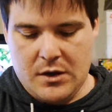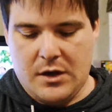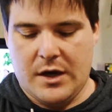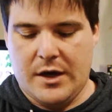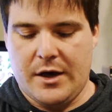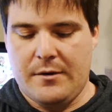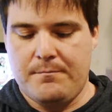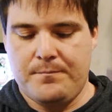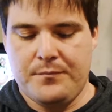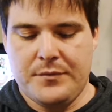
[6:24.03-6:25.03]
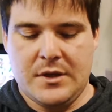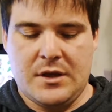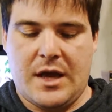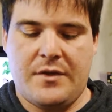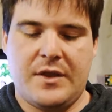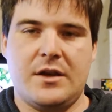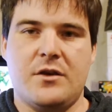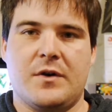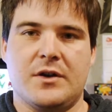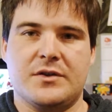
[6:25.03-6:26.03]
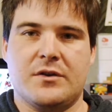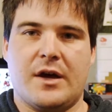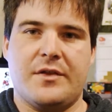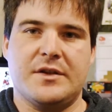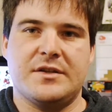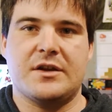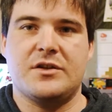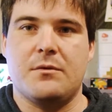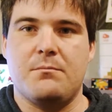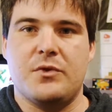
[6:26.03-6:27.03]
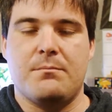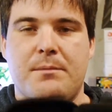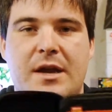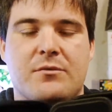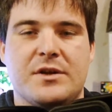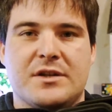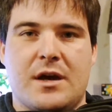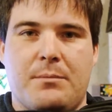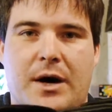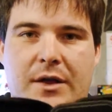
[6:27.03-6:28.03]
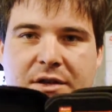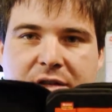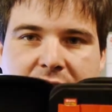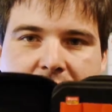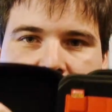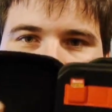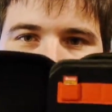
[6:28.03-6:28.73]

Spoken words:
And then you've also got, this is actually the main reason I bought this thing,